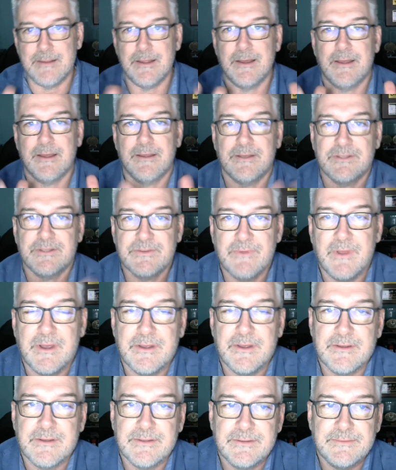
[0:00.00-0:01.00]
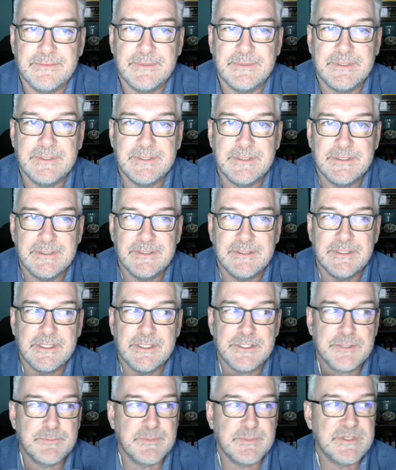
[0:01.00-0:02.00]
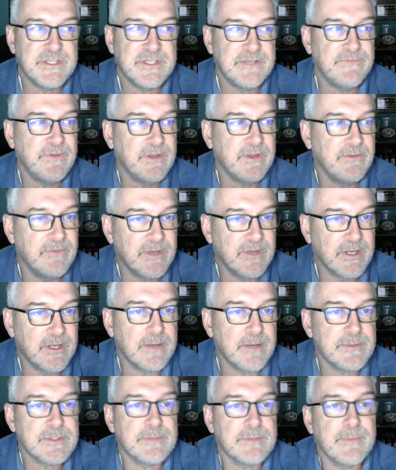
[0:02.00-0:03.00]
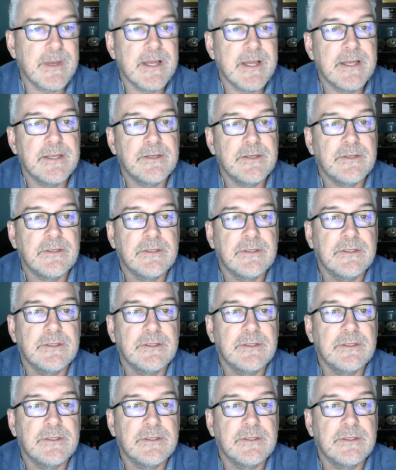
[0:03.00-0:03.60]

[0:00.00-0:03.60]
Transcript: a, a specific event comes to mind.